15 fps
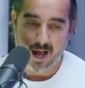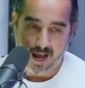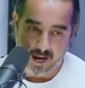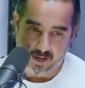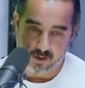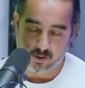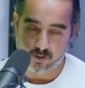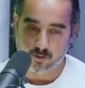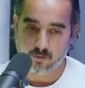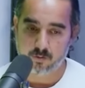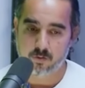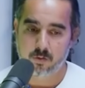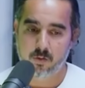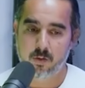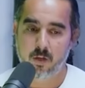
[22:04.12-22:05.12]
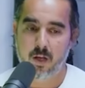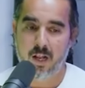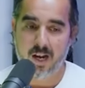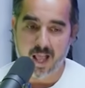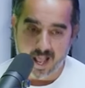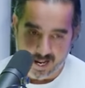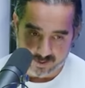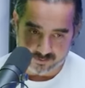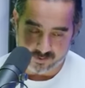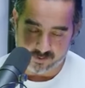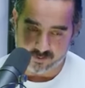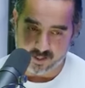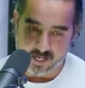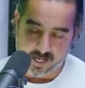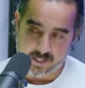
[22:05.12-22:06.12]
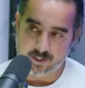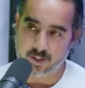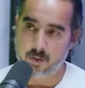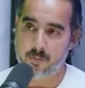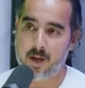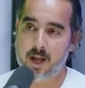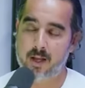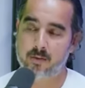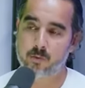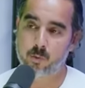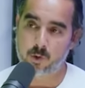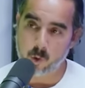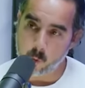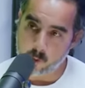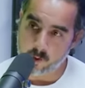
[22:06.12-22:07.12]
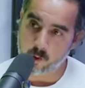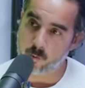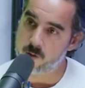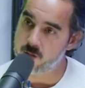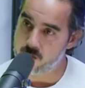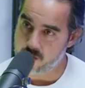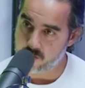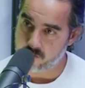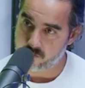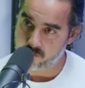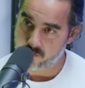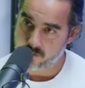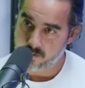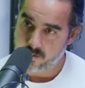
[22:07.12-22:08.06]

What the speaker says: hires and assets that AGM has recruited over the years.